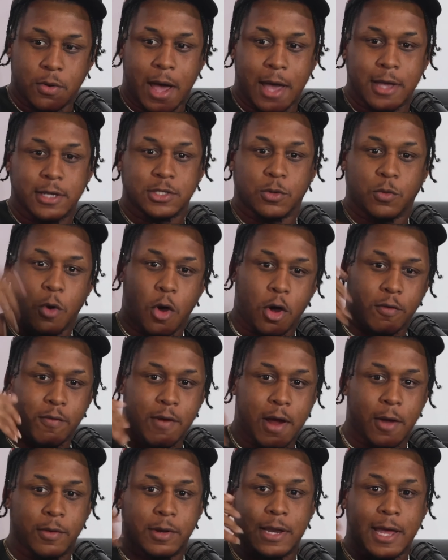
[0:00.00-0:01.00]
Yeah. I used to walk
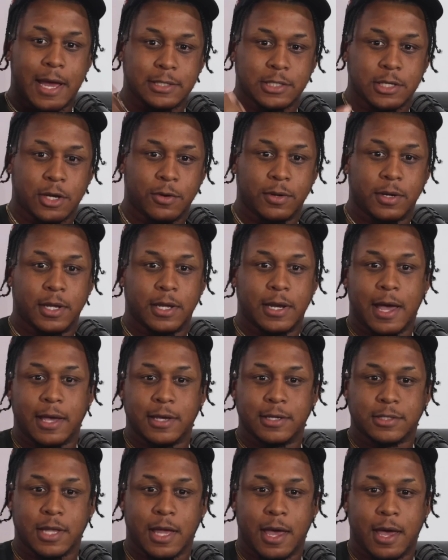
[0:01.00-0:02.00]
around with that Joan. And then I
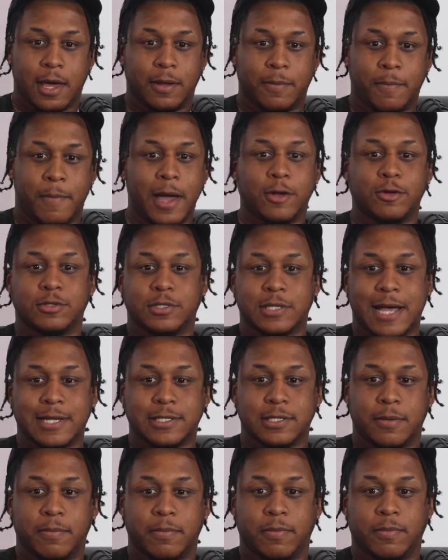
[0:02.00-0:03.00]
used to have a Michael
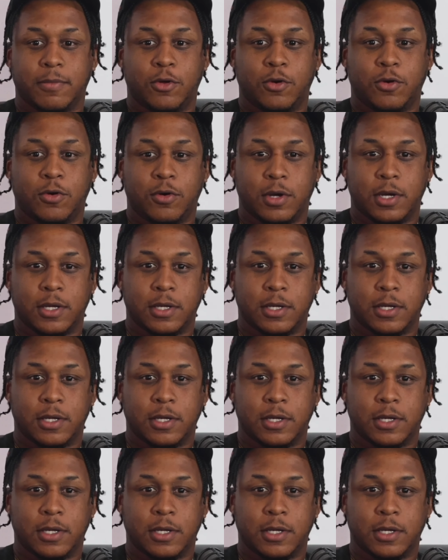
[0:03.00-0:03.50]
Jackson little.